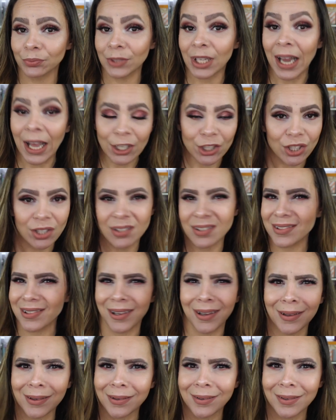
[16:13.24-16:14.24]
lashes.
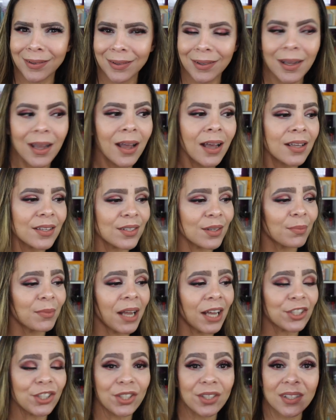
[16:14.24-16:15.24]
Some
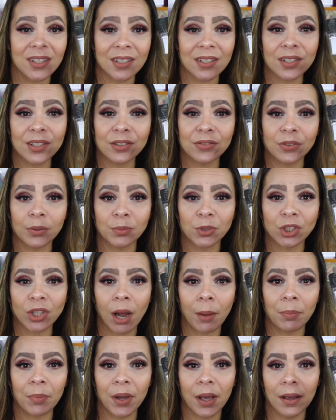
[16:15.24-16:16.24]
lashes. This is from
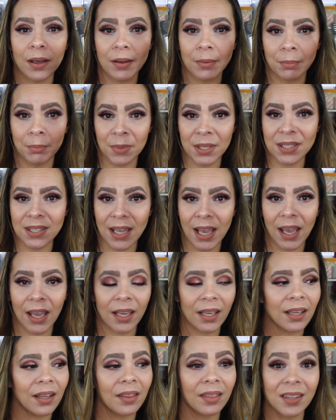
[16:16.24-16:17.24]
Shop Miss
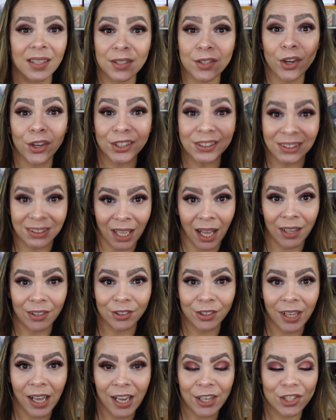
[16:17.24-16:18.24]
A. These are
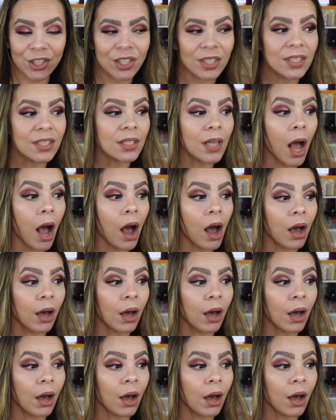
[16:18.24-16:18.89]
dollar lashes.